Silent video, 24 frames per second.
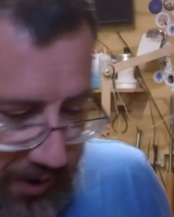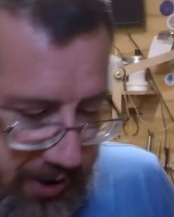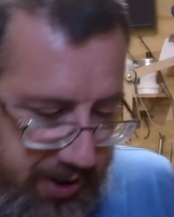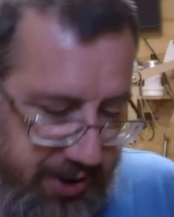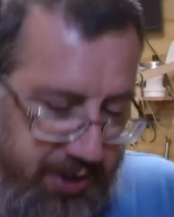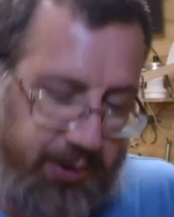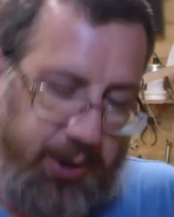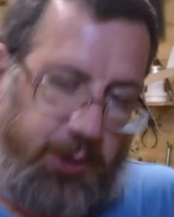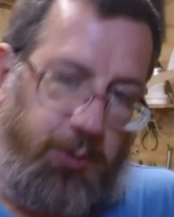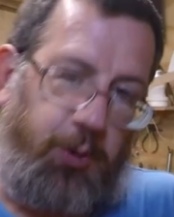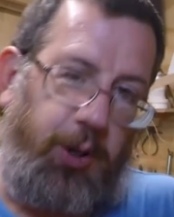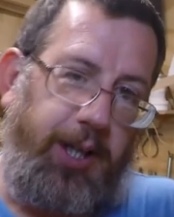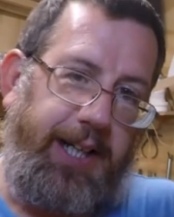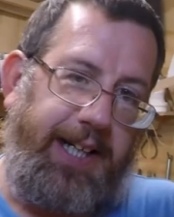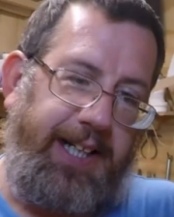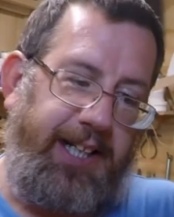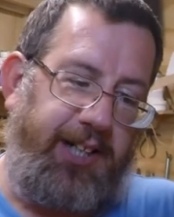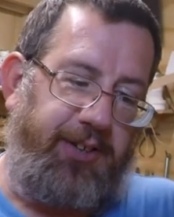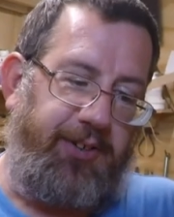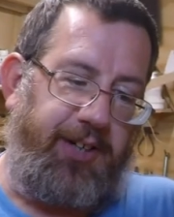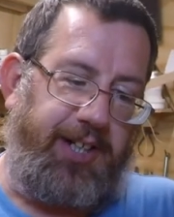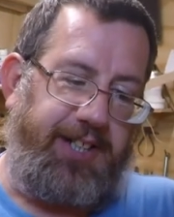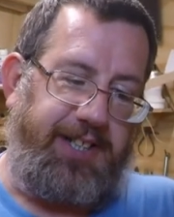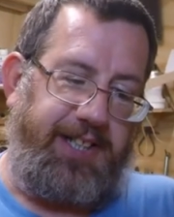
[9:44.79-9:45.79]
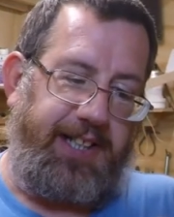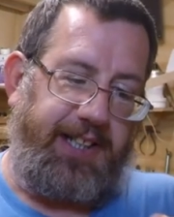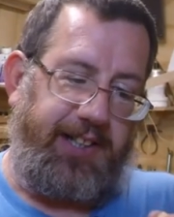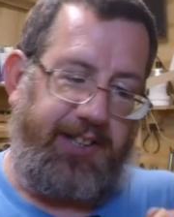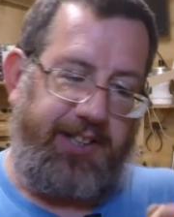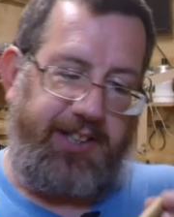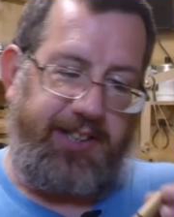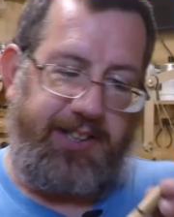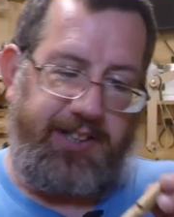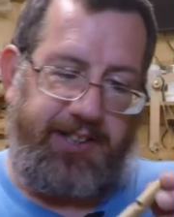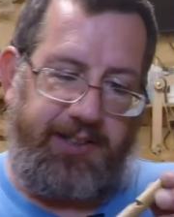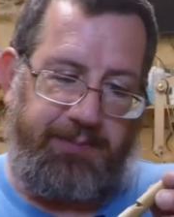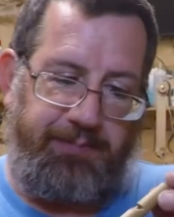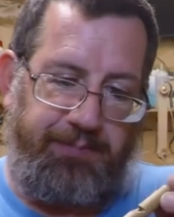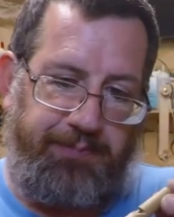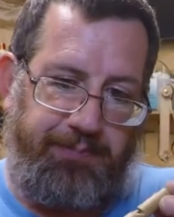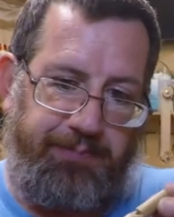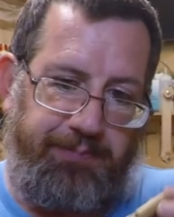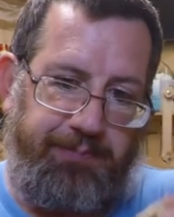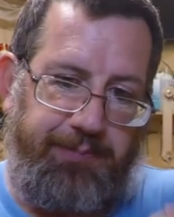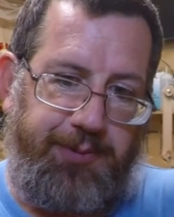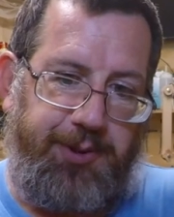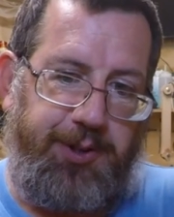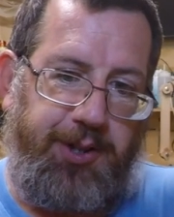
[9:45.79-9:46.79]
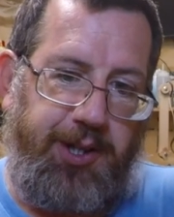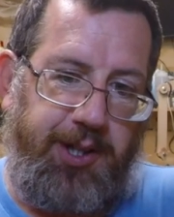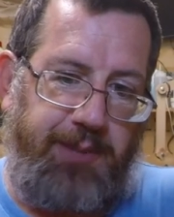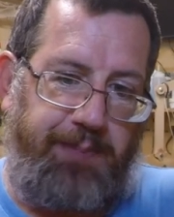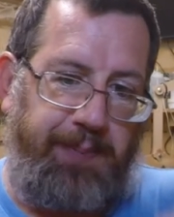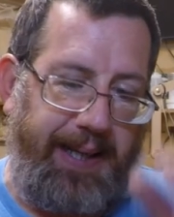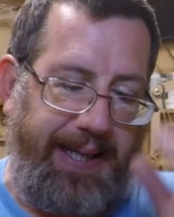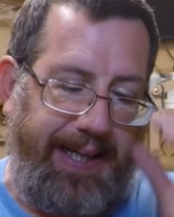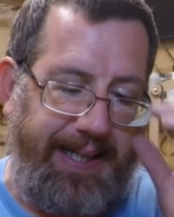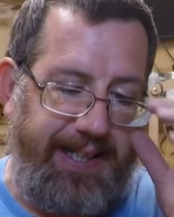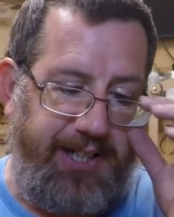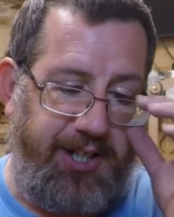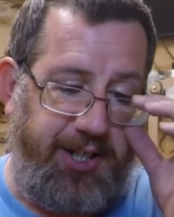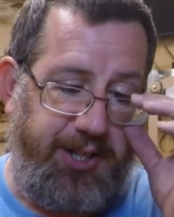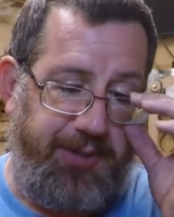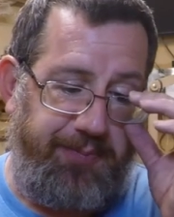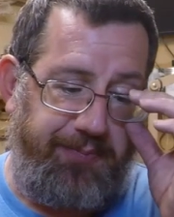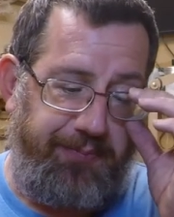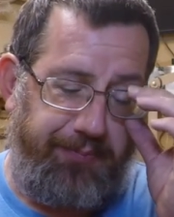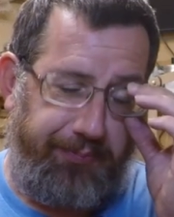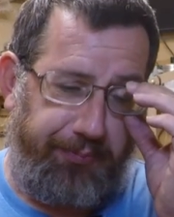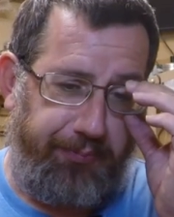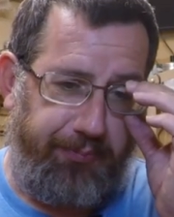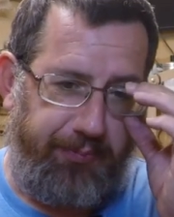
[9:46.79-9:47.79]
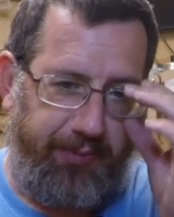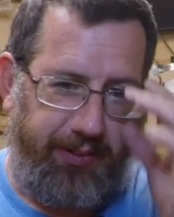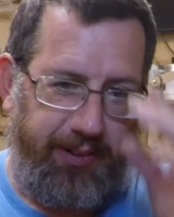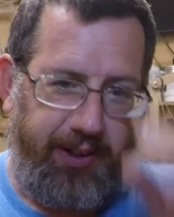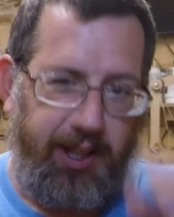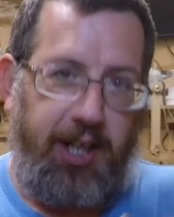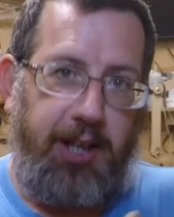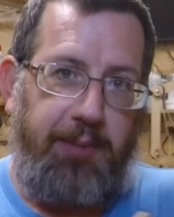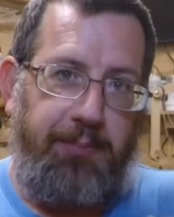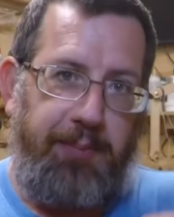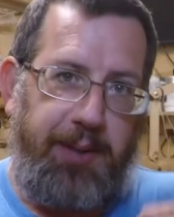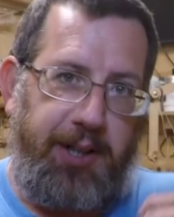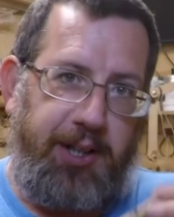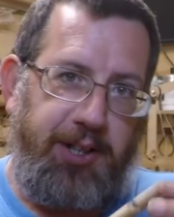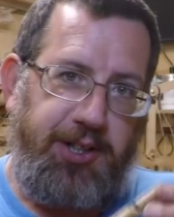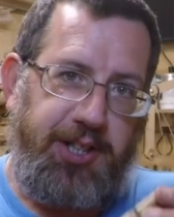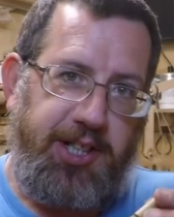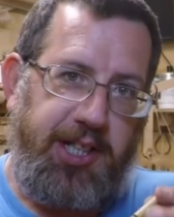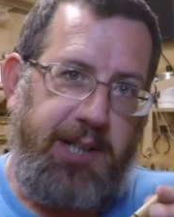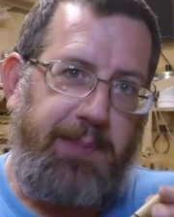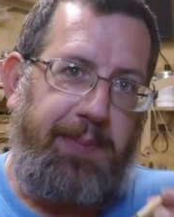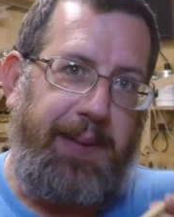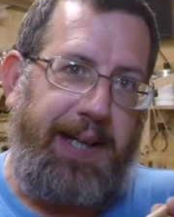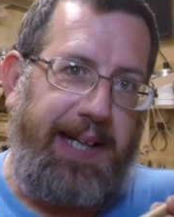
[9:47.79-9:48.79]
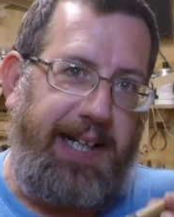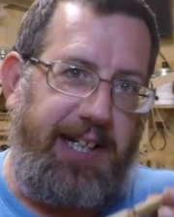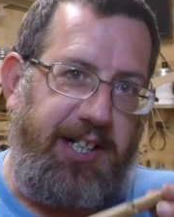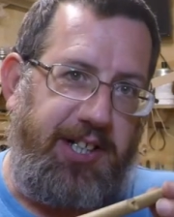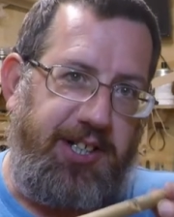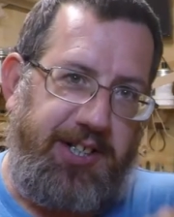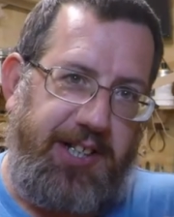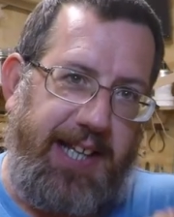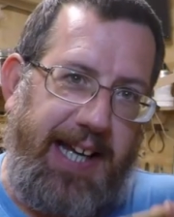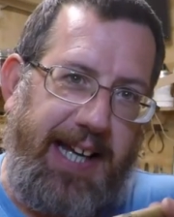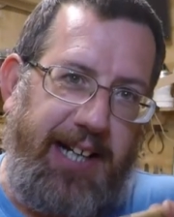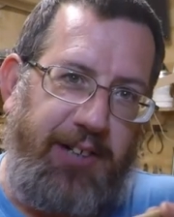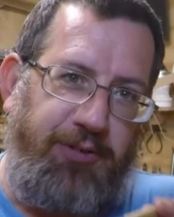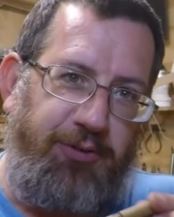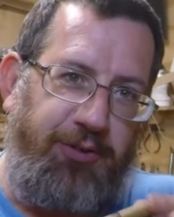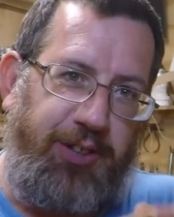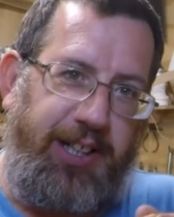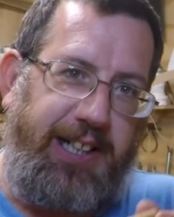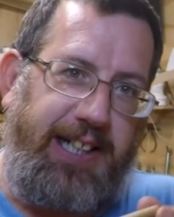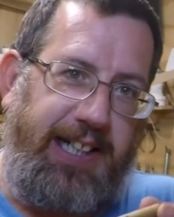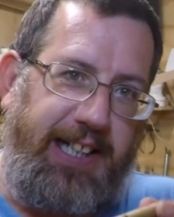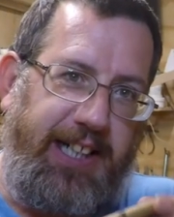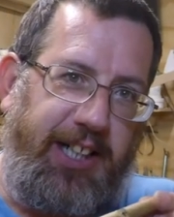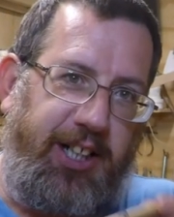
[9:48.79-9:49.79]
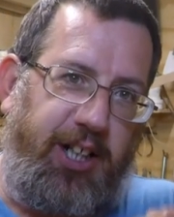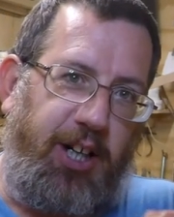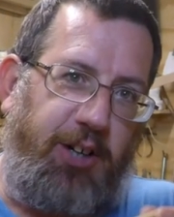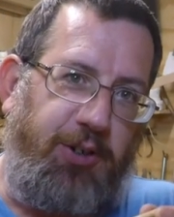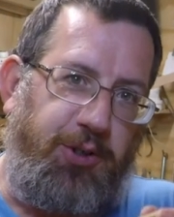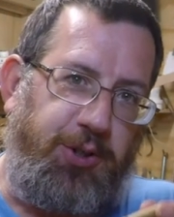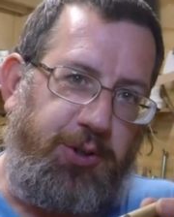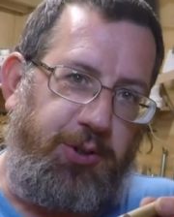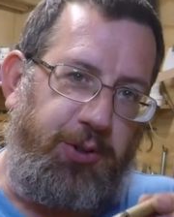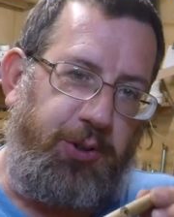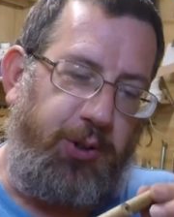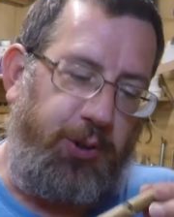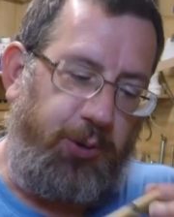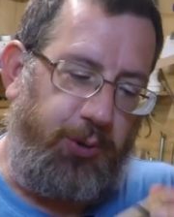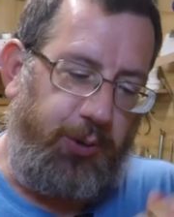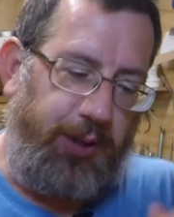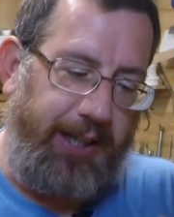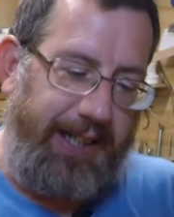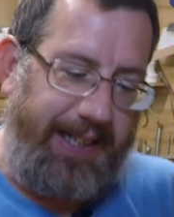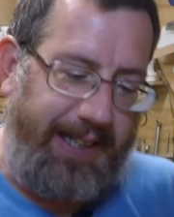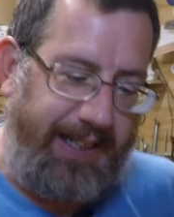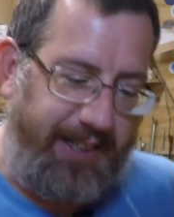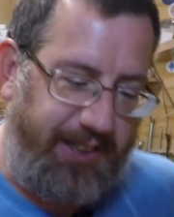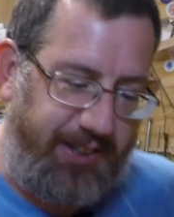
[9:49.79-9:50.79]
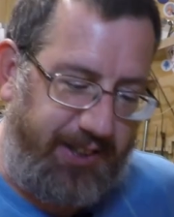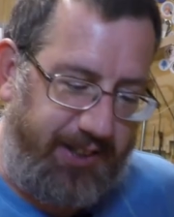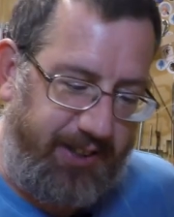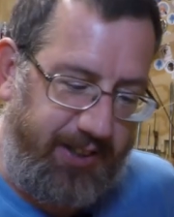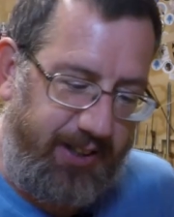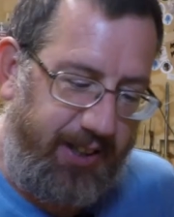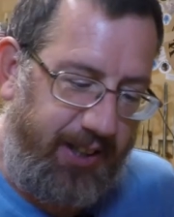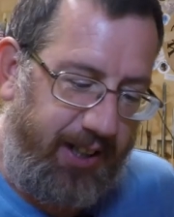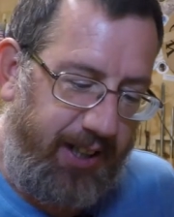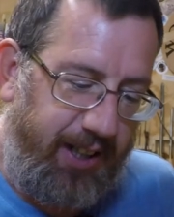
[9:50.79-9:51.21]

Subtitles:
So it's quite interesting that the pitch, because of the pitch, that really goes through your ears.